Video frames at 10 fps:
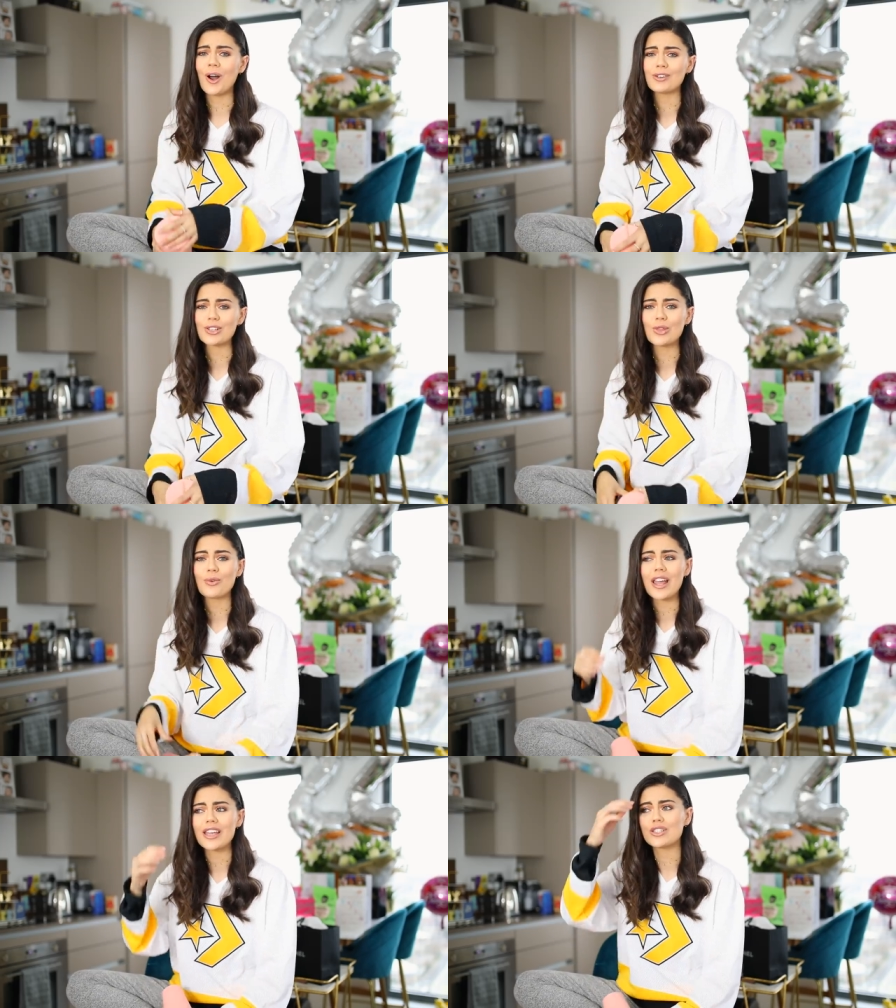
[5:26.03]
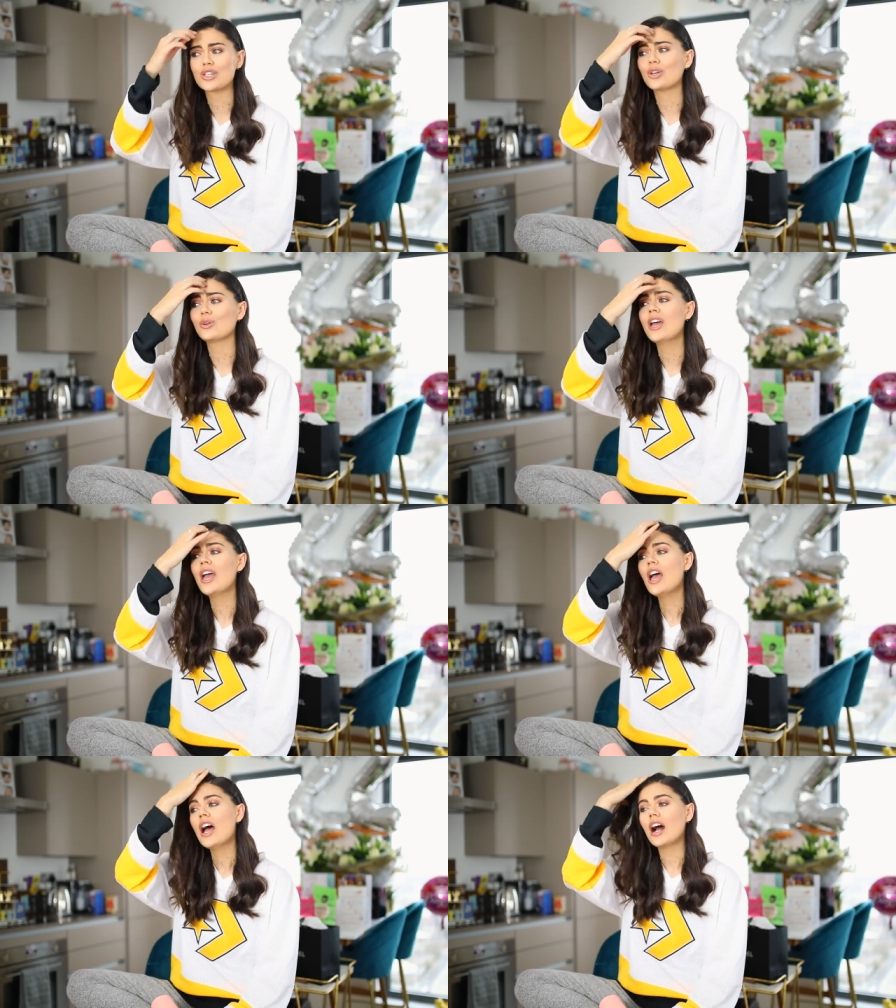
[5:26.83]
I was on the way to,
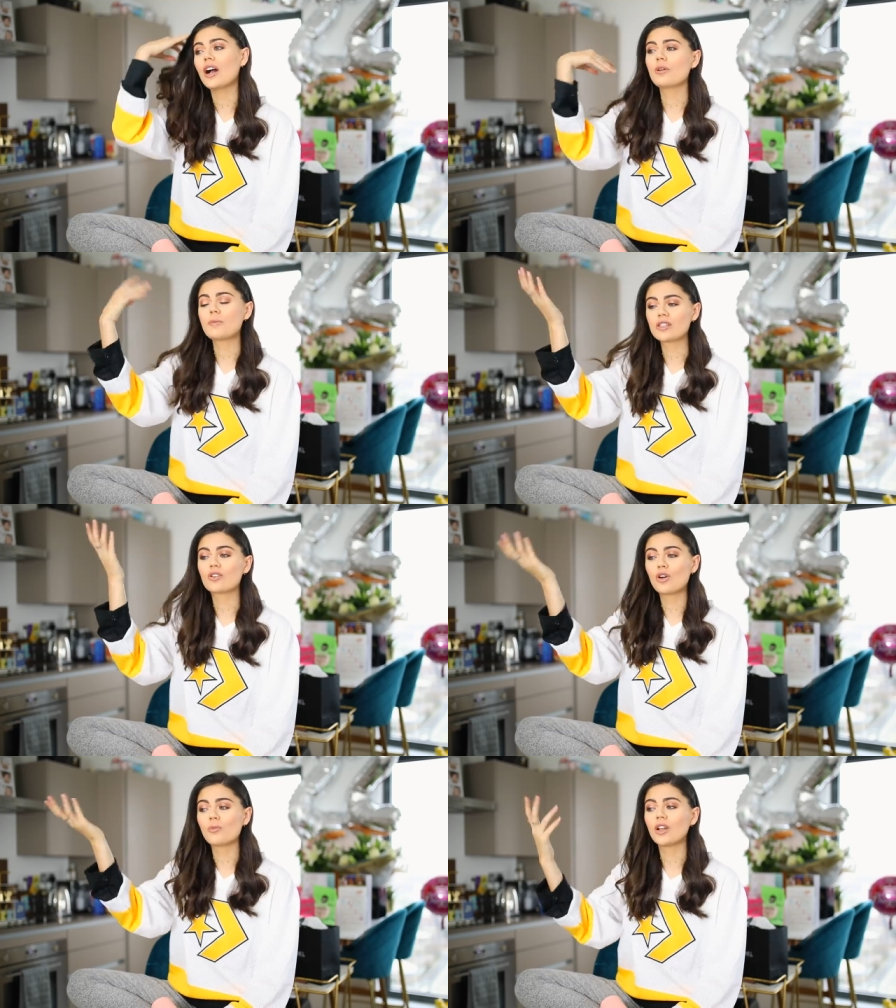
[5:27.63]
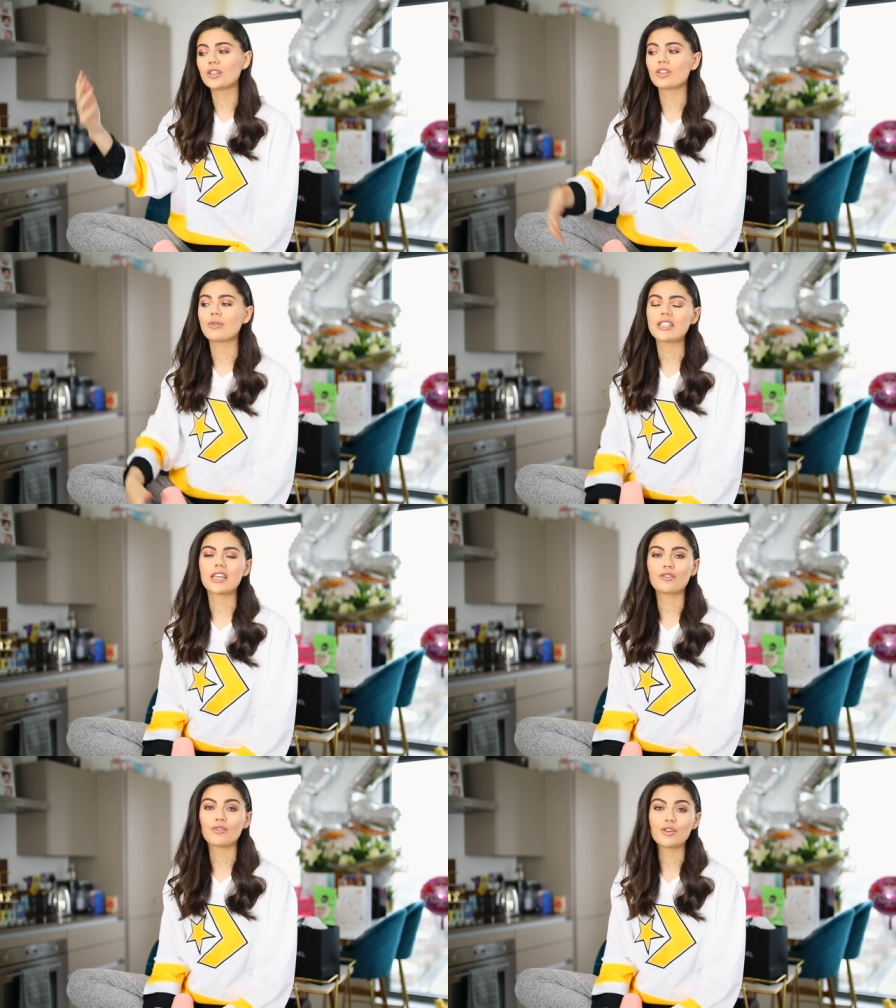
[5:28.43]
uh, we've been to Cornwall, I was on the way to
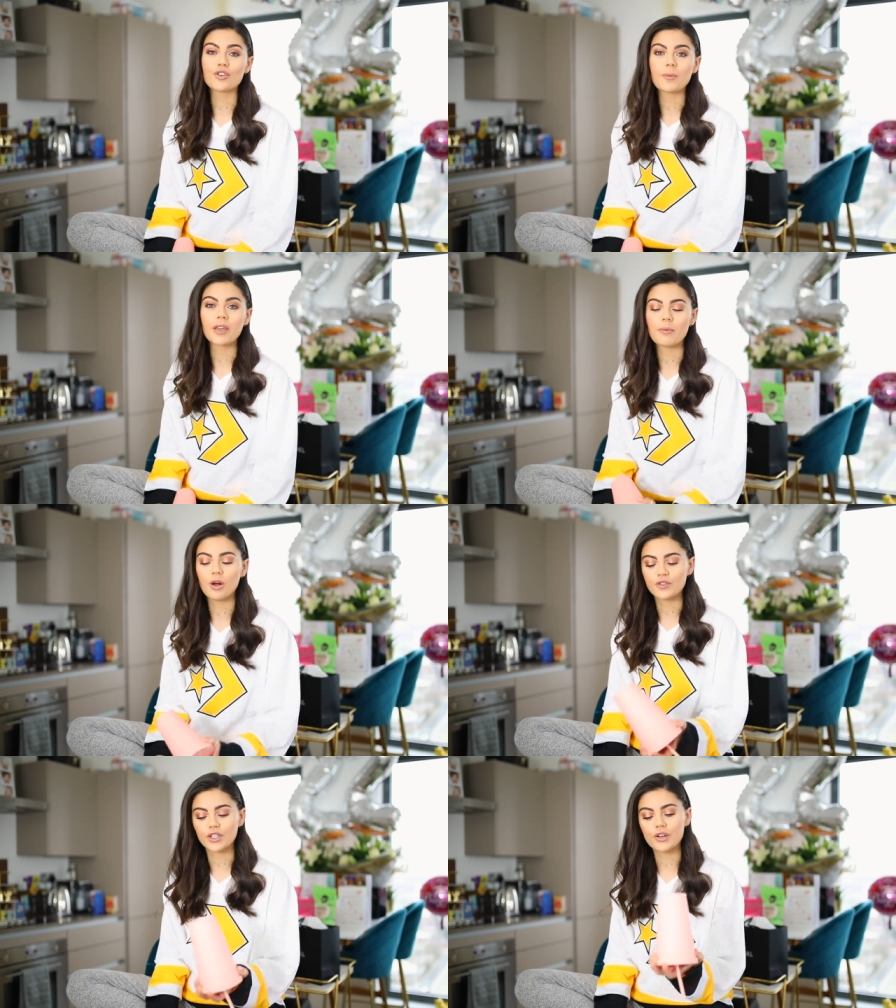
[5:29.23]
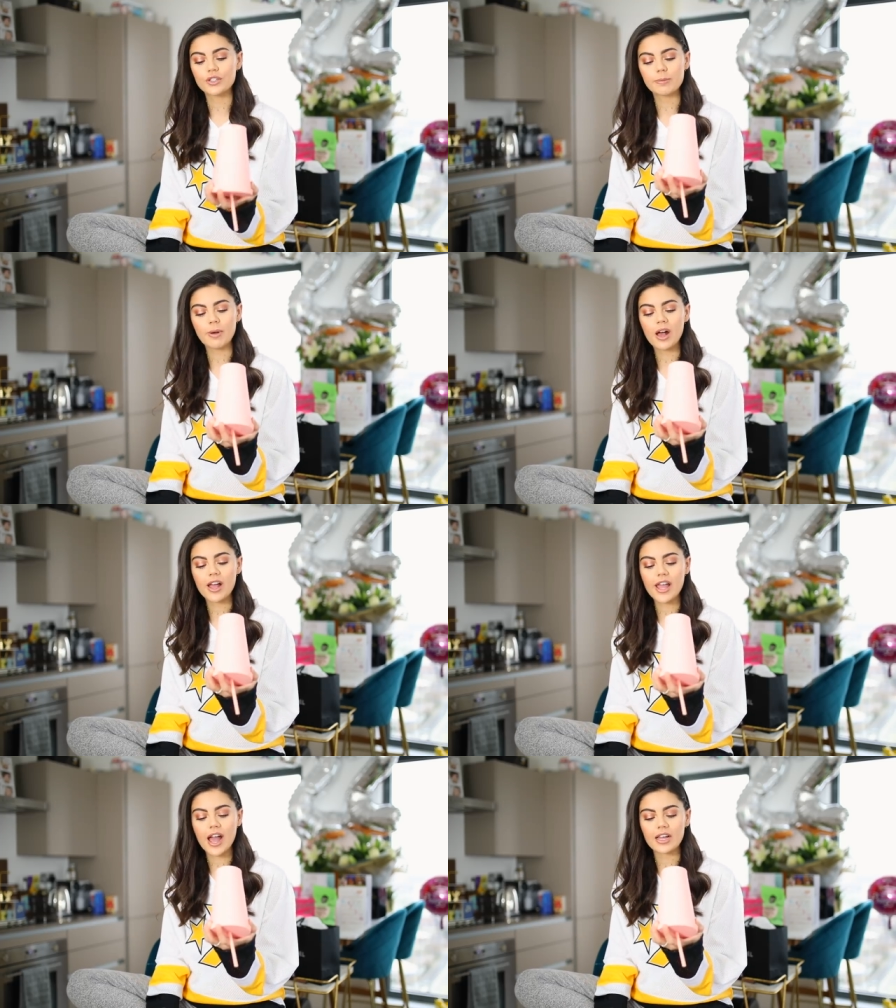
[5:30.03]
Heathrow dropping him off to go to
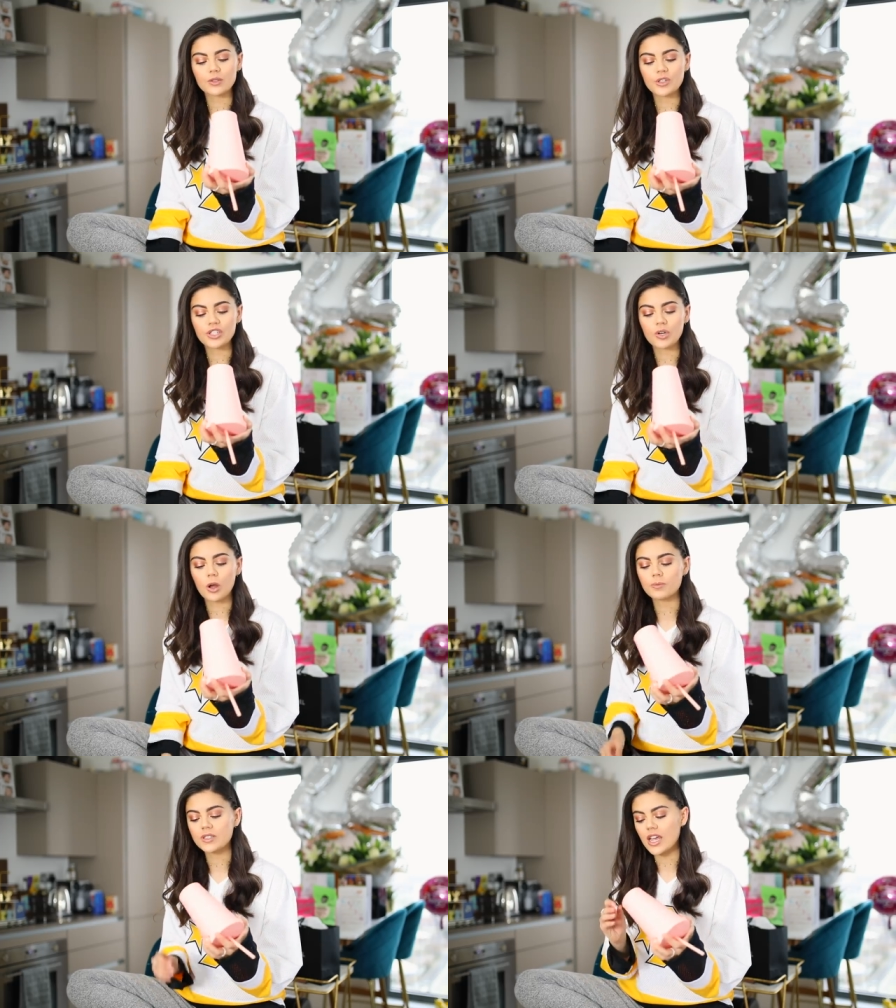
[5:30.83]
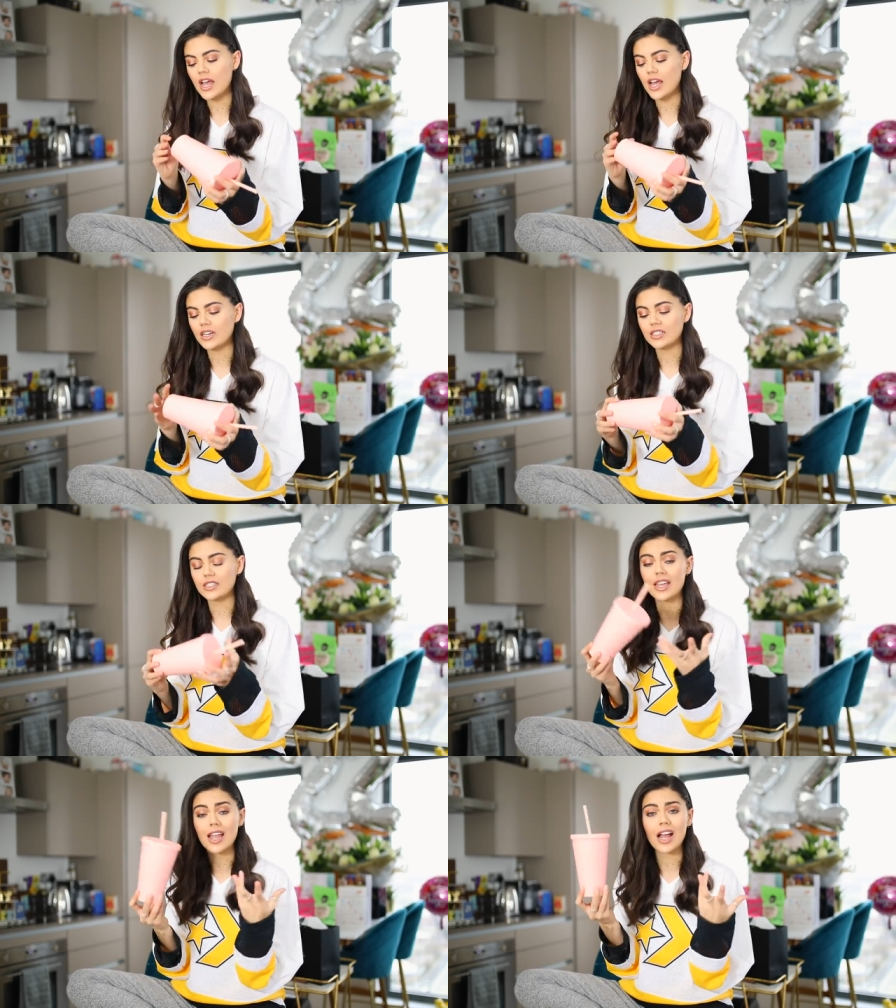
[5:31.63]
Dubai, and we stopped and
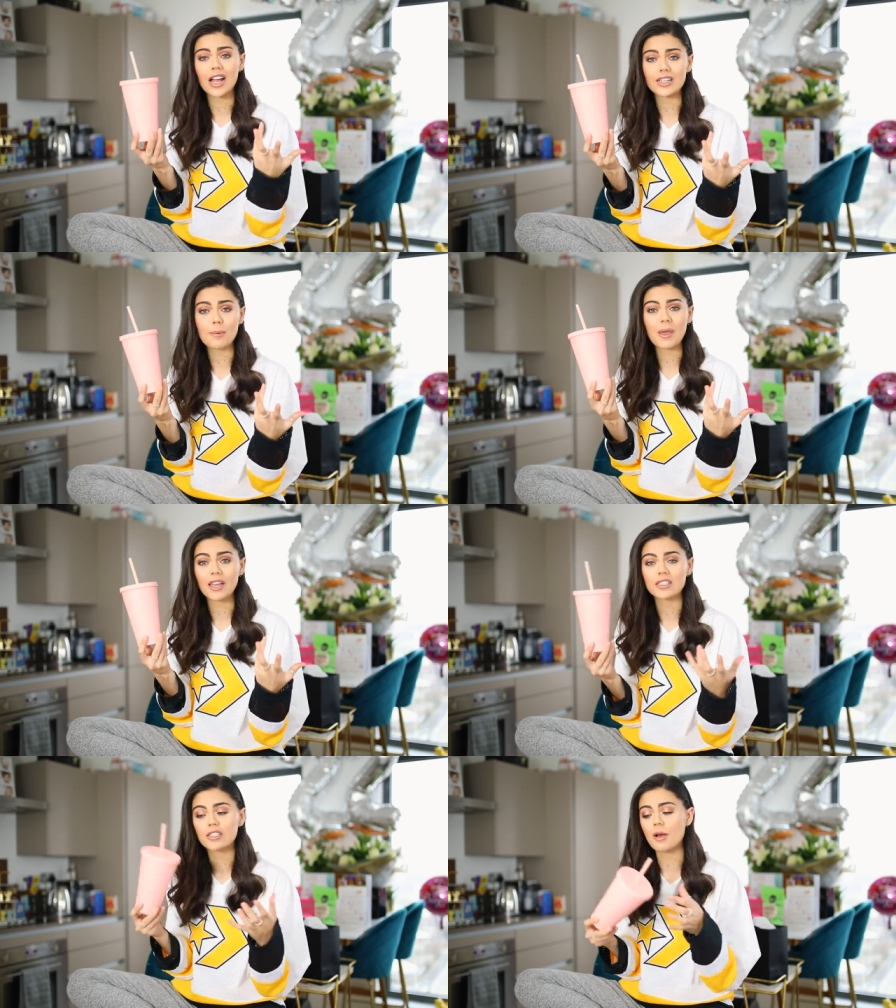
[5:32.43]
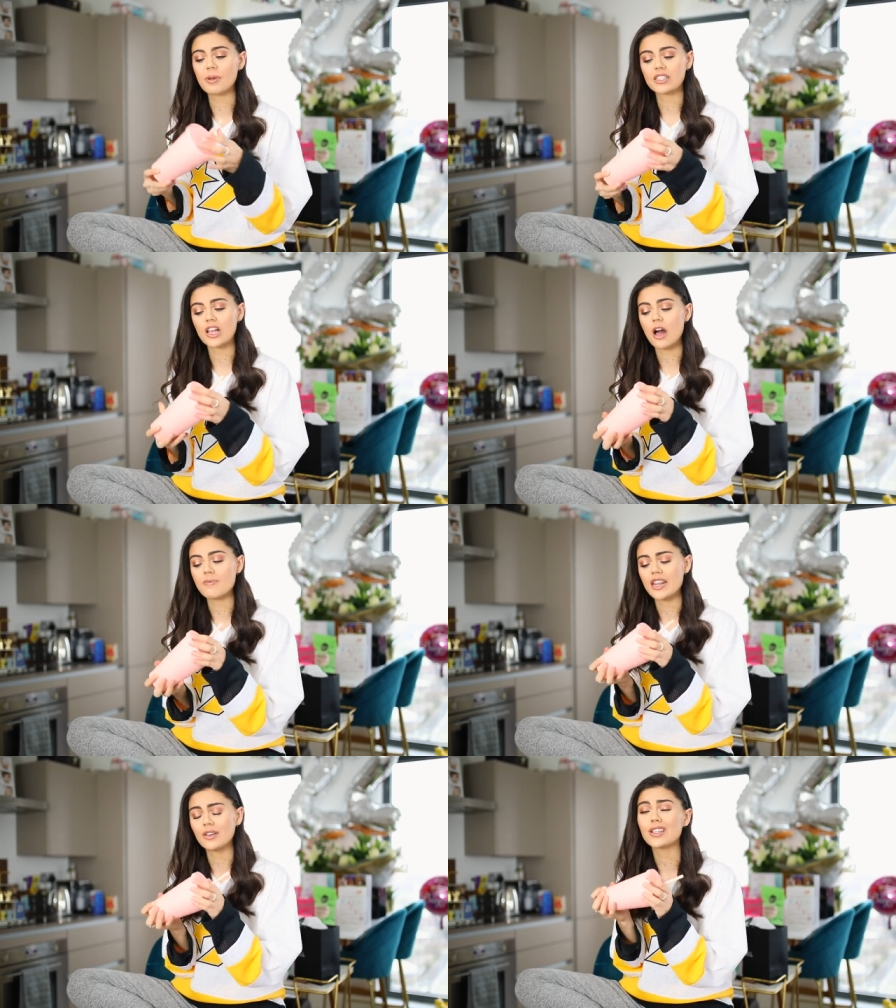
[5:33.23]
they had a pink Starbucks
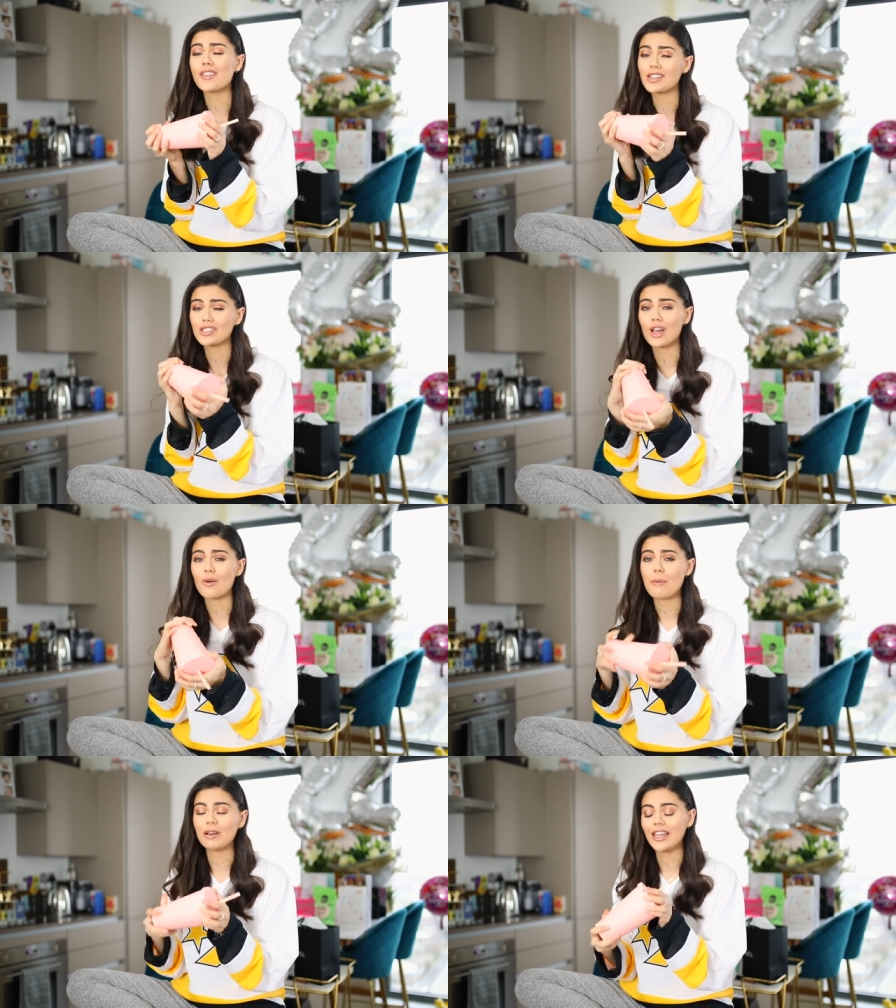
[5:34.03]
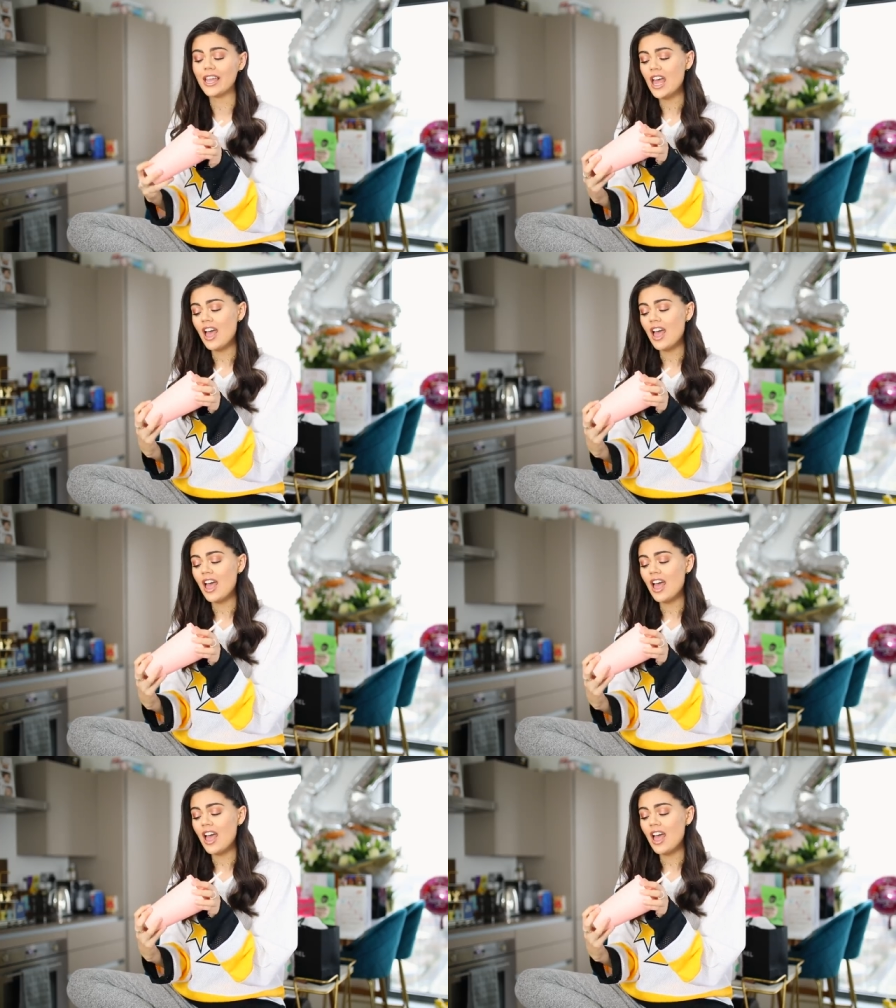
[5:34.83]
cup, and he was like, that's so Emily.